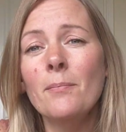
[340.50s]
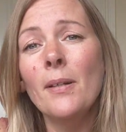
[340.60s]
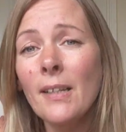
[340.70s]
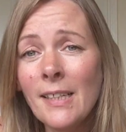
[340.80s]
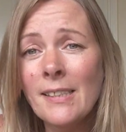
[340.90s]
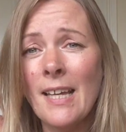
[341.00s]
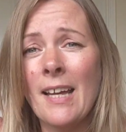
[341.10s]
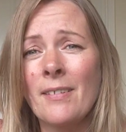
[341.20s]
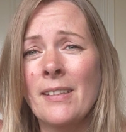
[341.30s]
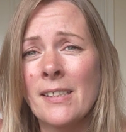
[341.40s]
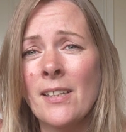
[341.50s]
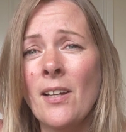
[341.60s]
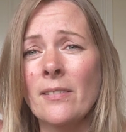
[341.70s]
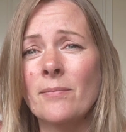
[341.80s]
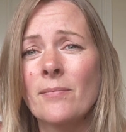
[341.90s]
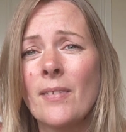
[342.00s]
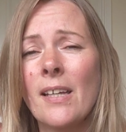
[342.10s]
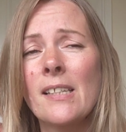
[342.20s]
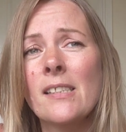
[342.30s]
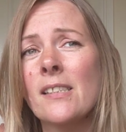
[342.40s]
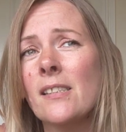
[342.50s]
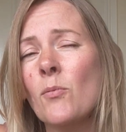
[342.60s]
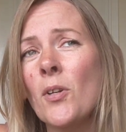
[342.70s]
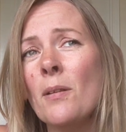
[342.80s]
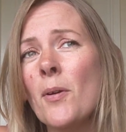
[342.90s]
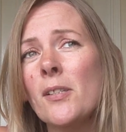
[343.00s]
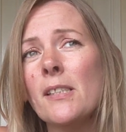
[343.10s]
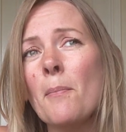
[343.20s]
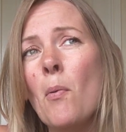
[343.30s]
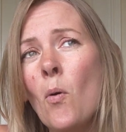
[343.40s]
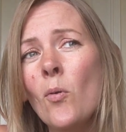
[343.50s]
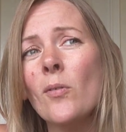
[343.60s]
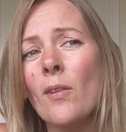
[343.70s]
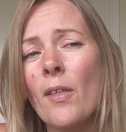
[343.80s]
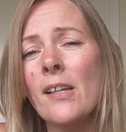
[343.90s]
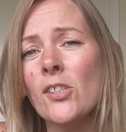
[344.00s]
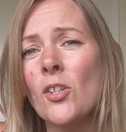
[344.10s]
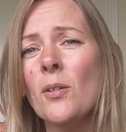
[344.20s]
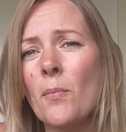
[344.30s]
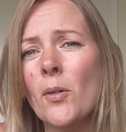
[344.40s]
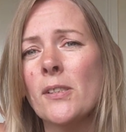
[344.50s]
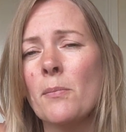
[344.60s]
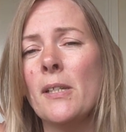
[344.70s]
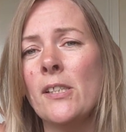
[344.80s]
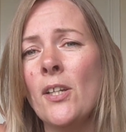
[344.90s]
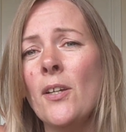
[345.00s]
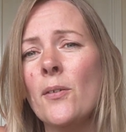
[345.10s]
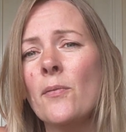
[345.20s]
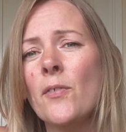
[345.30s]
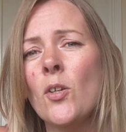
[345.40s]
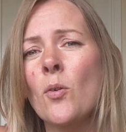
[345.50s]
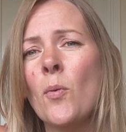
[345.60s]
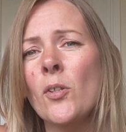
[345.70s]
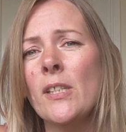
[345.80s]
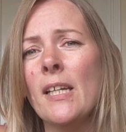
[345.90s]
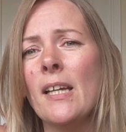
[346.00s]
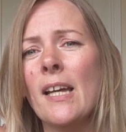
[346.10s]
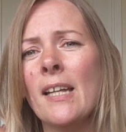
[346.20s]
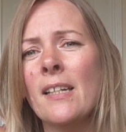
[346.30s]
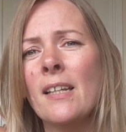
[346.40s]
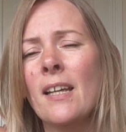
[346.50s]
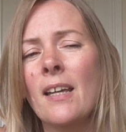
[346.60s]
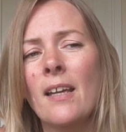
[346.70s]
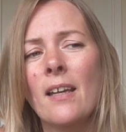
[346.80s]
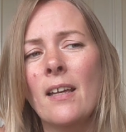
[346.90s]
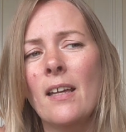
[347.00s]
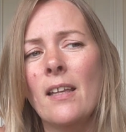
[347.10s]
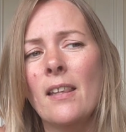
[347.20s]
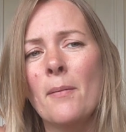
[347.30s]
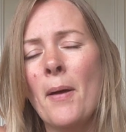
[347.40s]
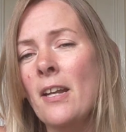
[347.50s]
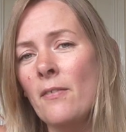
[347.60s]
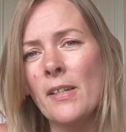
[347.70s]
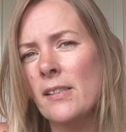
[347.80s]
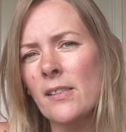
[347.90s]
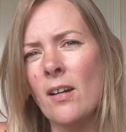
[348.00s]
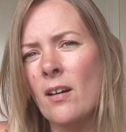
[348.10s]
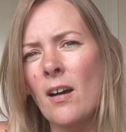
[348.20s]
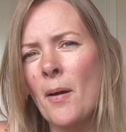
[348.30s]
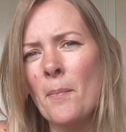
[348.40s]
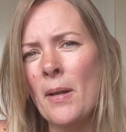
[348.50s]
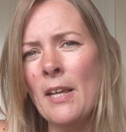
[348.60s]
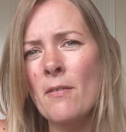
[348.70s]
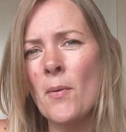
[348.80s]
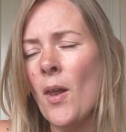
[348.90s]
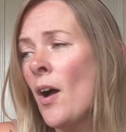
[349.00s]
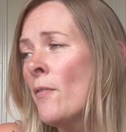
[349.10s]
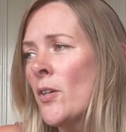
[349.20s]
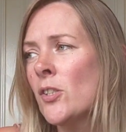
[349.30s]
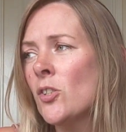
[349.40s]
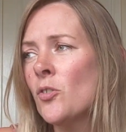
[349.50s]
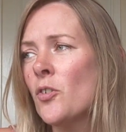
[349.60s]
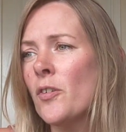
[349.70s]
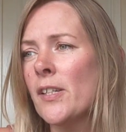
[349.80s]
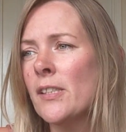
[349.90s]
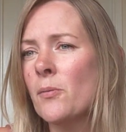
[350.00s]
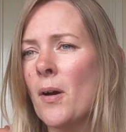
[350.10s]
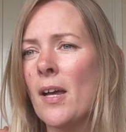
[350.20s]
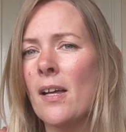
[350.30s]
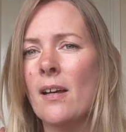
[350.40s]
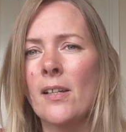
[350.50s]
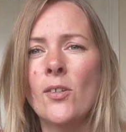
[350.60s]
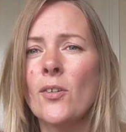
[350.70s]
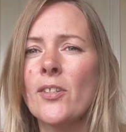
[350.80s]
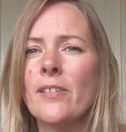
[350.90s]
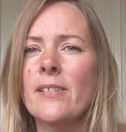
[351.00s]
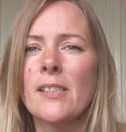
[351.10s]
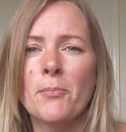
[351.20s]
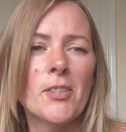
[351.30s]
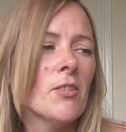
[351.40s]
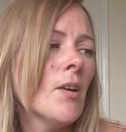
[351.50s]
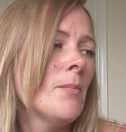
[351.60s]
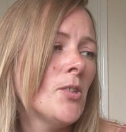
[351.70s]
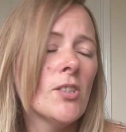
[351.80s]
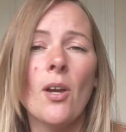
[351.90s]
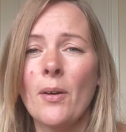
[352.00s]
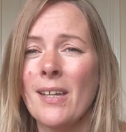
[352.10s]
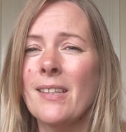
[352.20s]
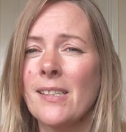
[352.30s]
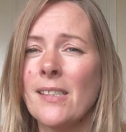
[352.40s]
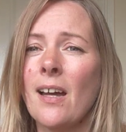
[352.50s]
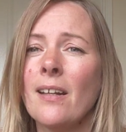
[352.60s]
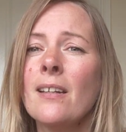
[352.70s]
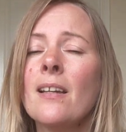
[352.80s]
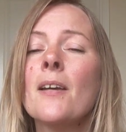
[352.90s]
please get out in the sun. It's one of the most important things you could possibly do for your body, and the benefits are unbelievable. I've heard stories where a doctor has prescribed just going in the sun,